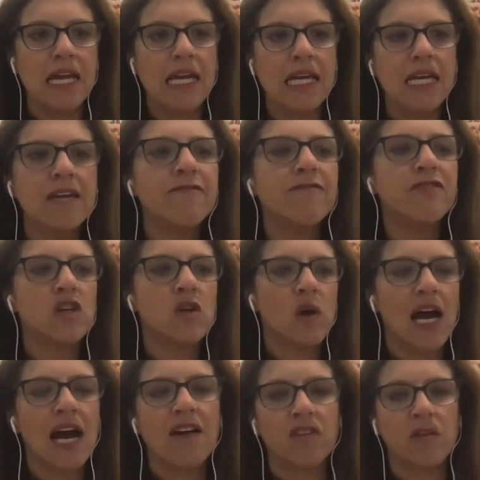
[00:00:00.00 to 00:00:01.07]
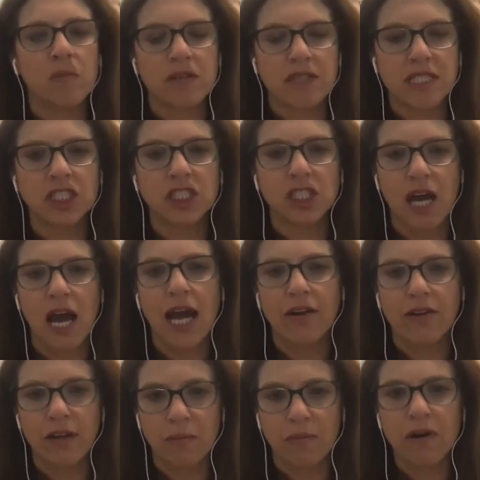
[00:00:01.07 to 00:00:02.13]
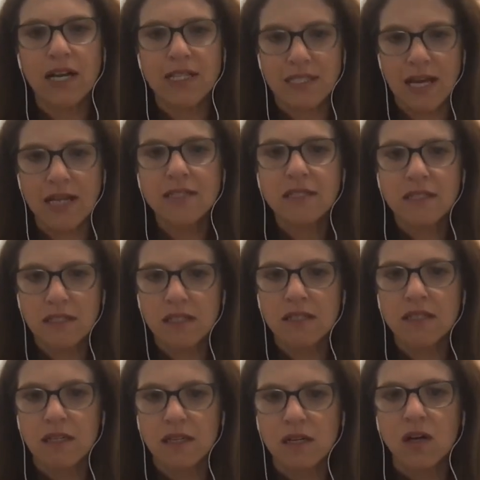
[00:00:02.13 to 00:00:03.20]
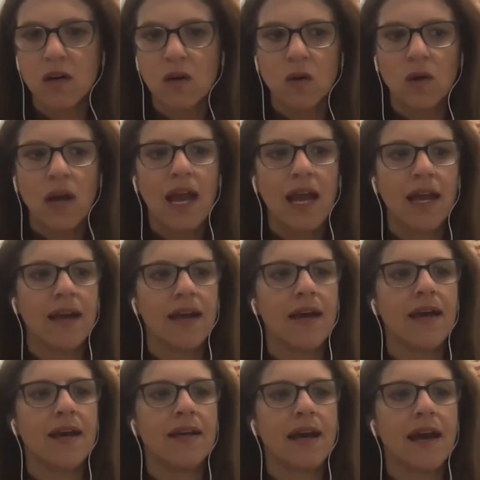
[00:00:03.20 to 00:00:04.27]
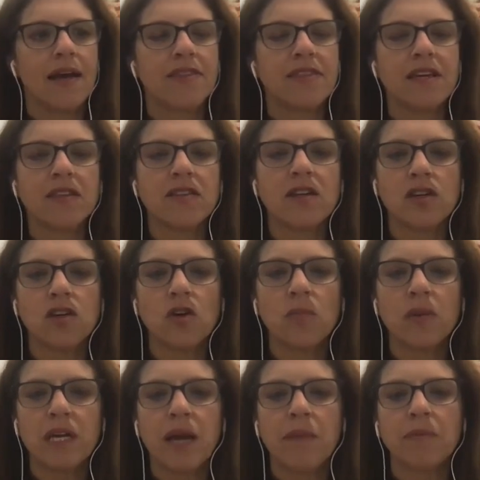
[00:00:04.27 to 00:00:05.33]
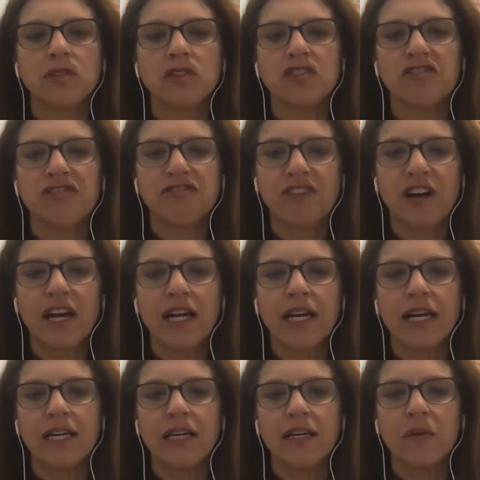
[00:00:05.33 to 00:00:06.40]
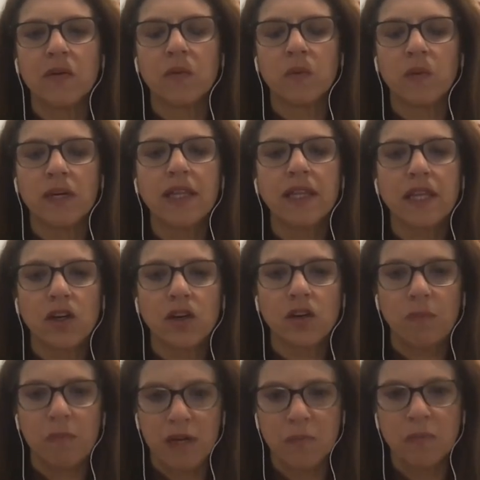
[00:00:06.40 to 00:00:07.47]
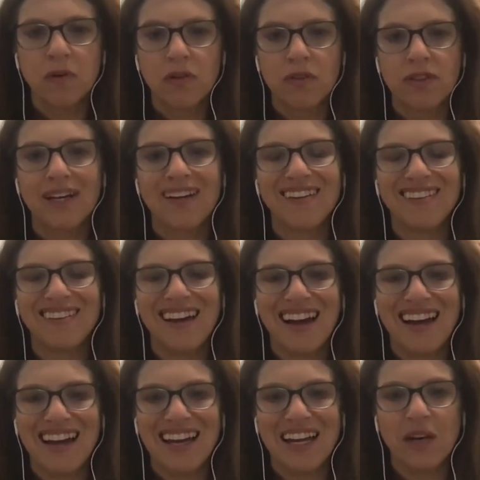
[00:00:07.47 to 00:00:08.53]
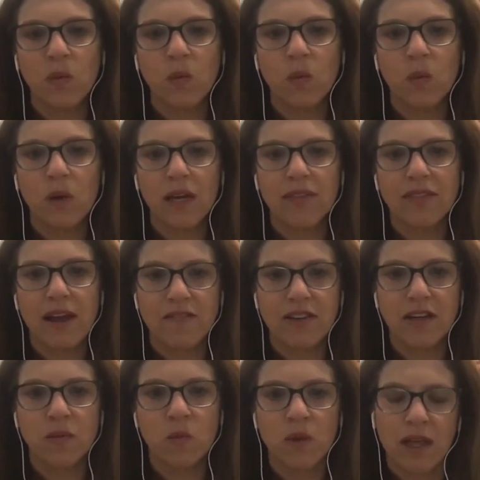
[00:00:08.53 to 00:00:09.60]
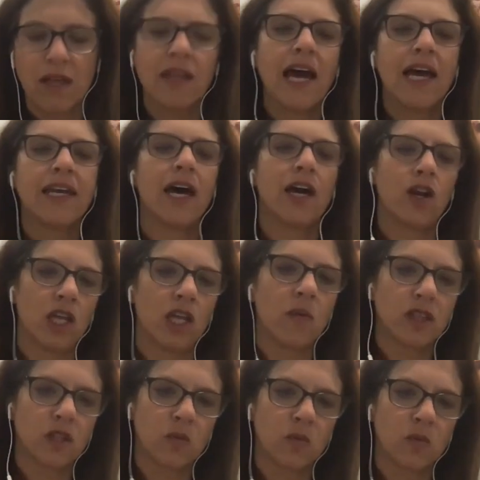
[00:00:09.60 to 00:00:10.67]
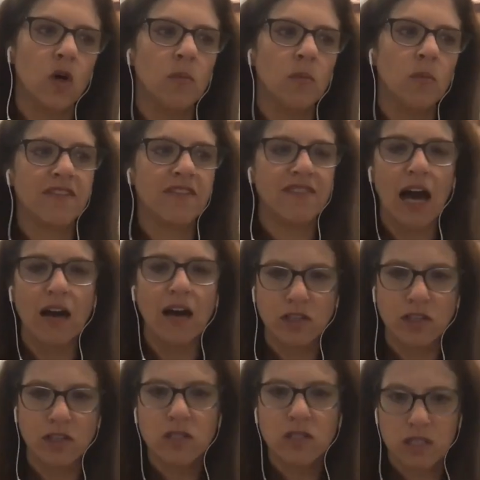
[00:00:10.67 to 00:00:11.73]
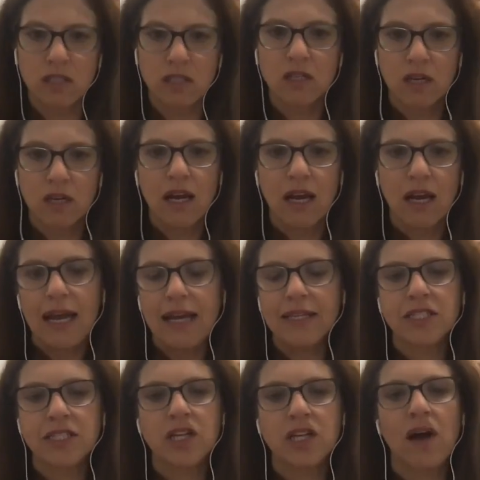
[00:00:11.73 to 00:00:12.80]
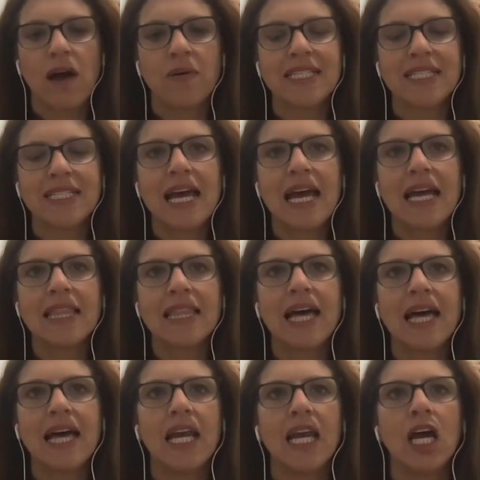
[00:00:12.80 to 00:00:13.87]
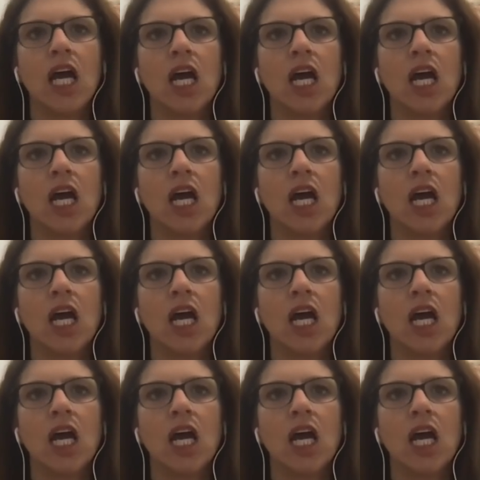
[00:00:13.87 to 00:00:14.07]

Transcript: If you have a precision hiring process, and I think that you'll be able to find really good people that align align not only with the role, but the values. And so I would say that